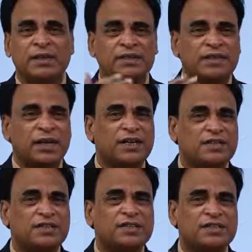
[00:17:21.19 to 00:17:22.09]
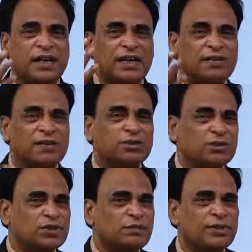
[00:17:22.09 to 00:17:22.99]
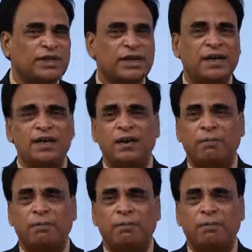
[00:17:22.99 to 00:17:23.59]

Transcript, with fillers: strategies and other social media